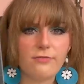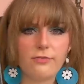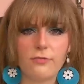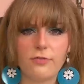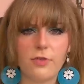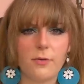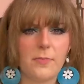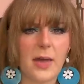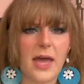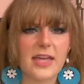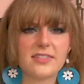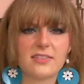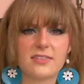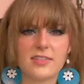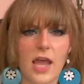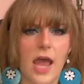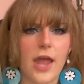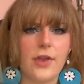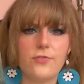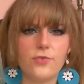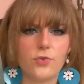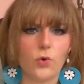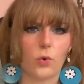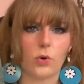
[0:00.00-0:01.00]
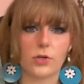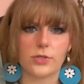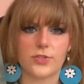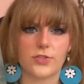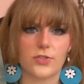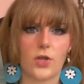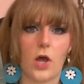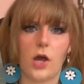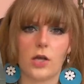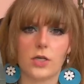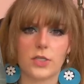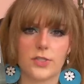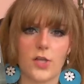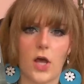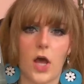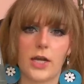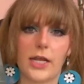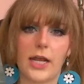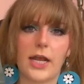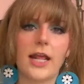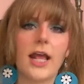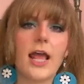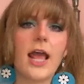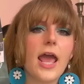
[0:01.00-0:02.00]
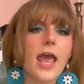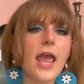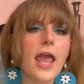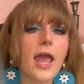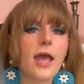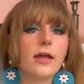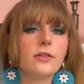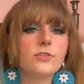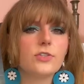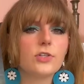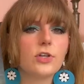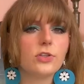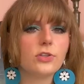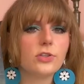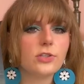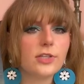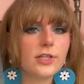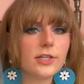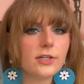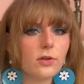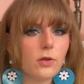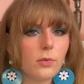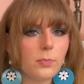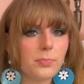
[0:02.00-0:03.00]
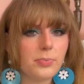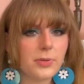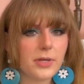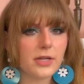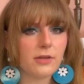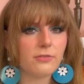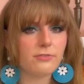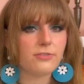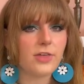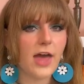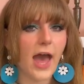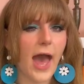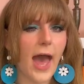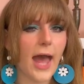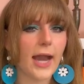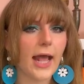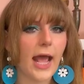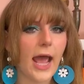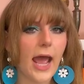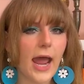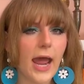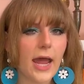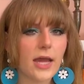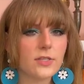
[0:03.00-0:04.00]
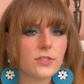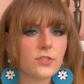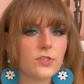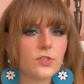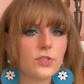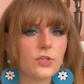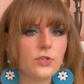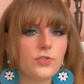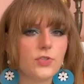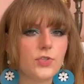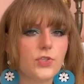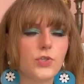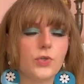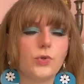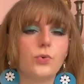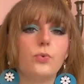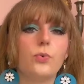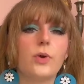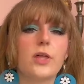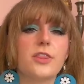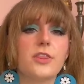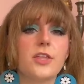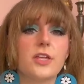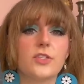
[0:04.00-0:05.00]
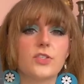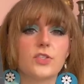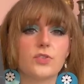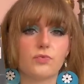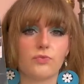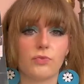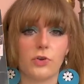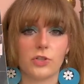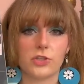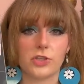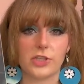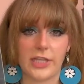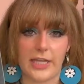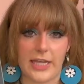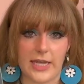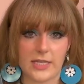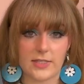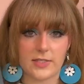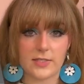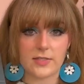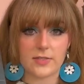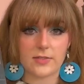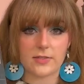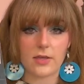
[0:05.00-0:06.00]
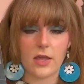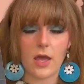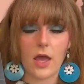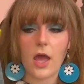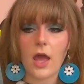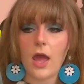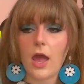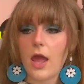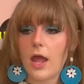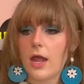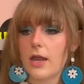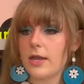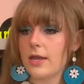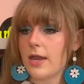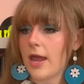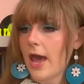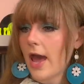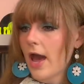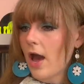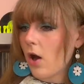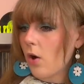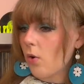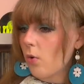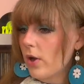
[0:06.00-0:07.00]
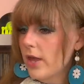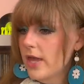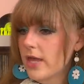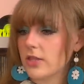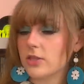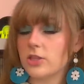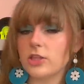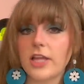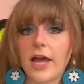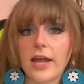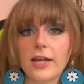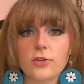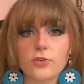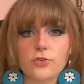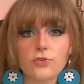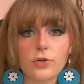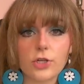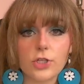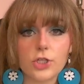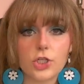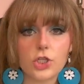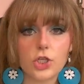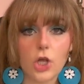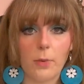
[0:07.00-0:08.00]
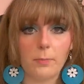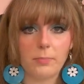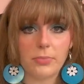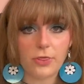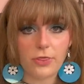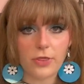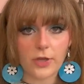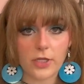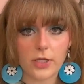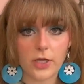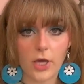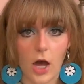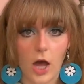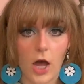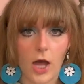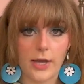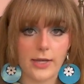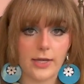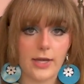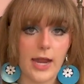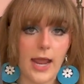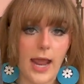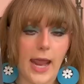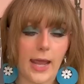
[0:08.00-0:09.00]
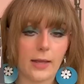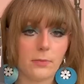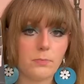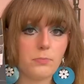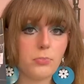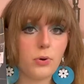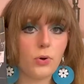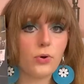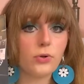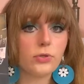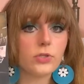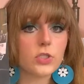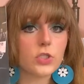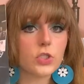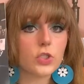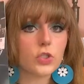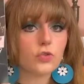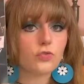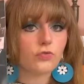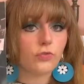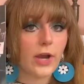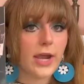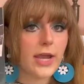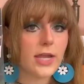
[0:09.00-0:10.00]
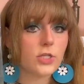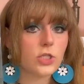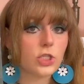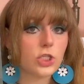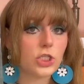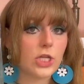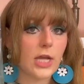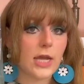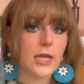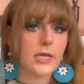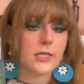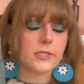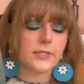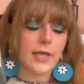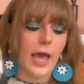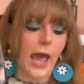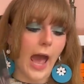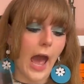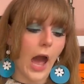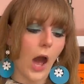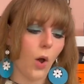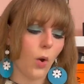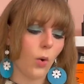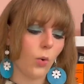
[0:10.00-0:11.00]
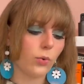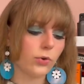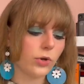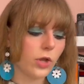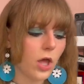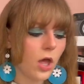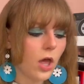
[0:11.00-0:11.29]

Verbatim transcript: of the best 10 Doors songs on it? And a little bit of that has to do with its release. Now, Elektra jumped the gun and put Strange Days out